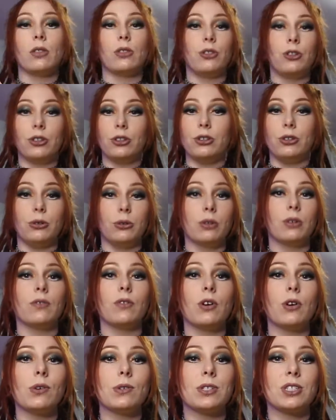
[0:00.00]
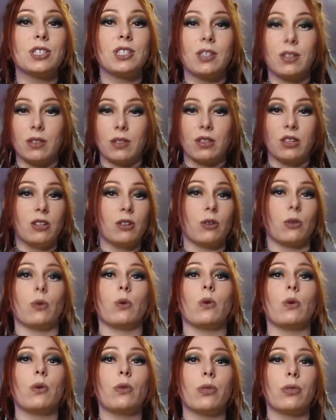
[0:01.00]
The universe, the
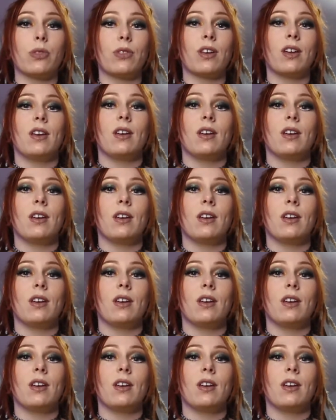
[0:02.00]
earth,